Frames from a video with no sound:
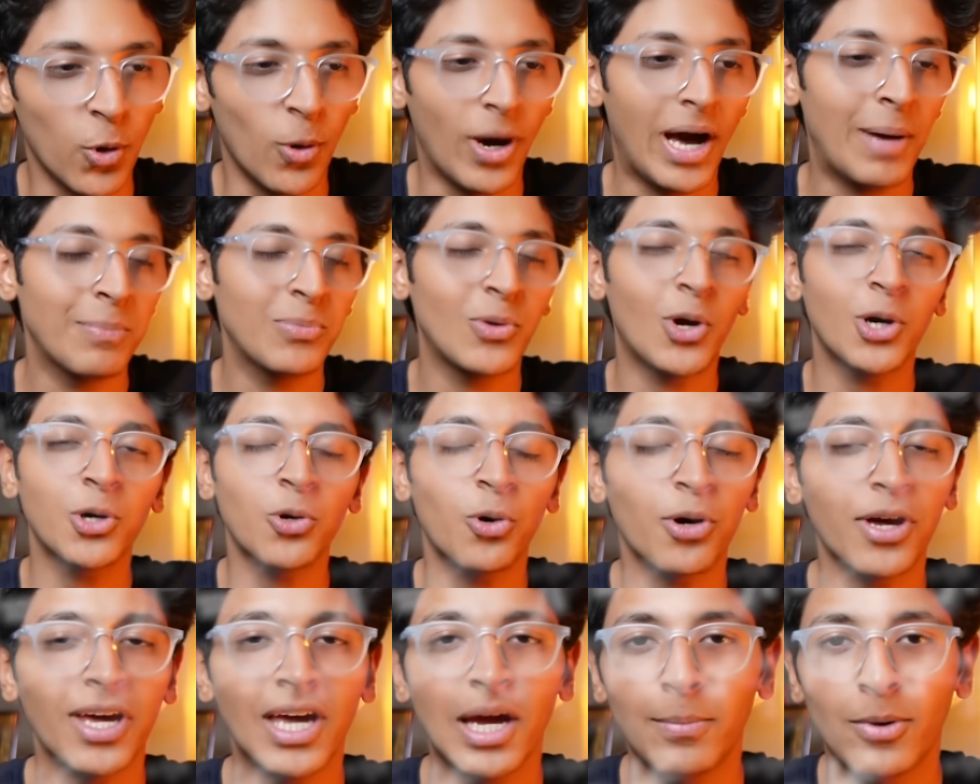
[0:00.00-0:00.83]
No, I'm not
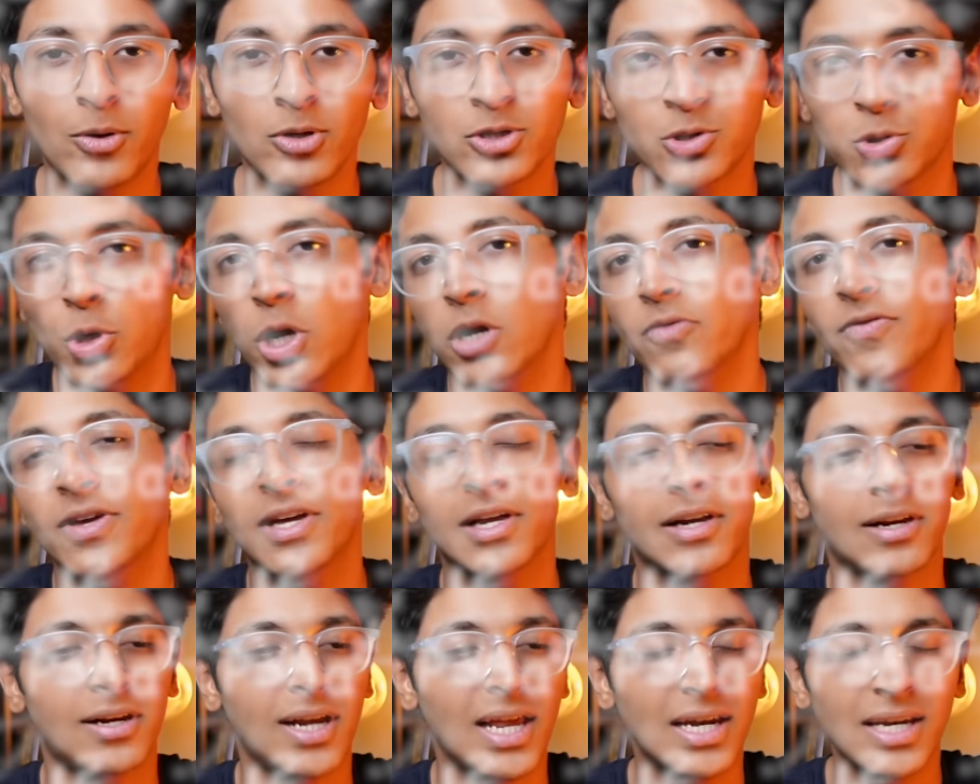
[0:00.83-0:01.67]
talking about
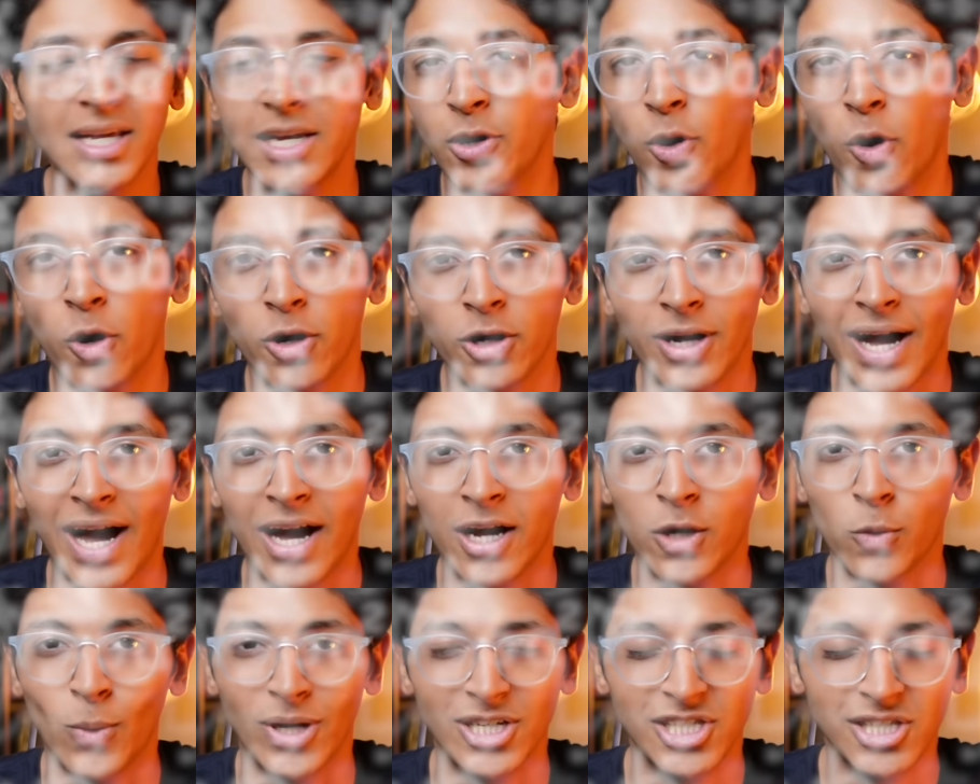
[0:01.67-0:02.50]
solving really long
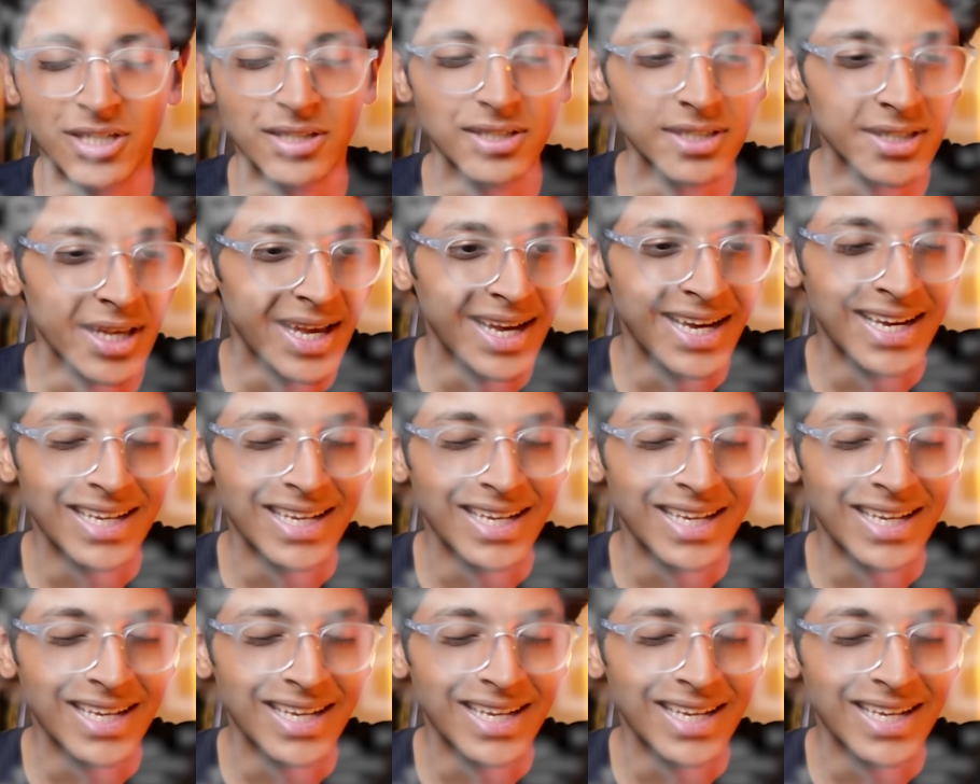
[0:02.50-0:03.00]
questions